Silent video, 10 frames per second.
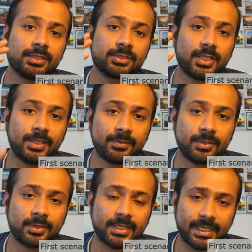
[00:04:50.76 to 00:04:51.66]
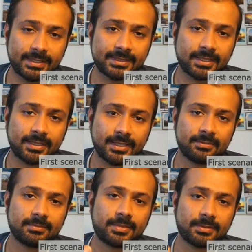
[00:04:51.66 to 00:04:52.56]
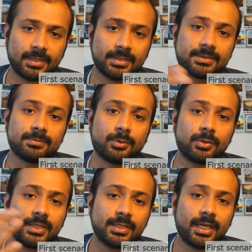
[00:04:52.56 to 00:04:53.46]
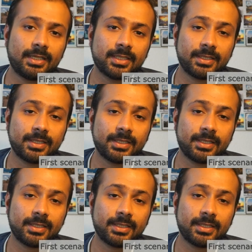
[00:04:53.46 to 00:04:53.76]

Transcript: So, if your net salary per month is more than that,